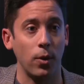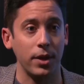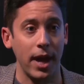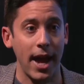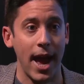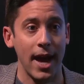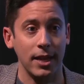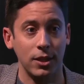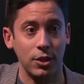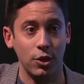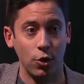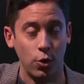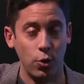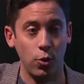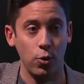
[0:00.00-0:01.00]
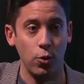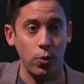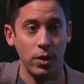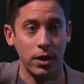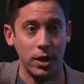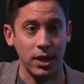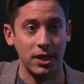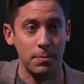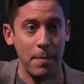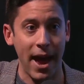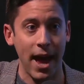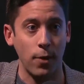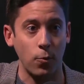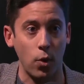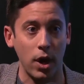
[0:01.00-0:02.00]
where they asked who this
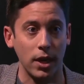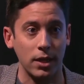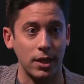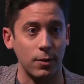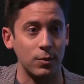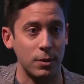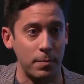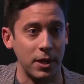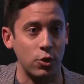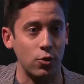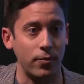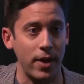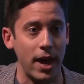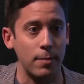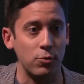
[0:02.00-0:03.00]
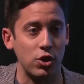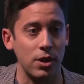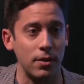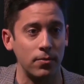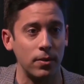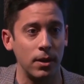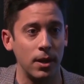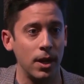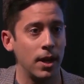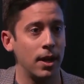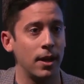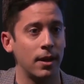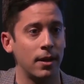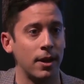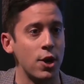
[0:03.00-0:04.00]
man was, and it was a picture of Adam Schiff.
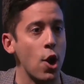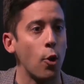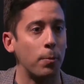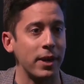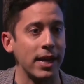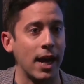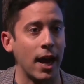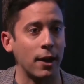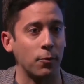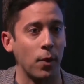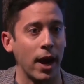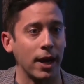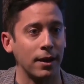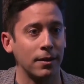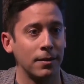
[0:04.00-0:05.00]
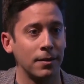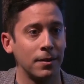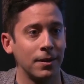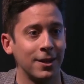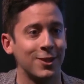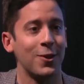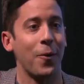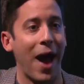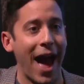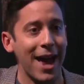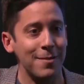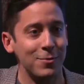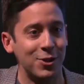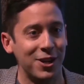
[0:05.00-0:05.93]
Nobody got it right. So Adam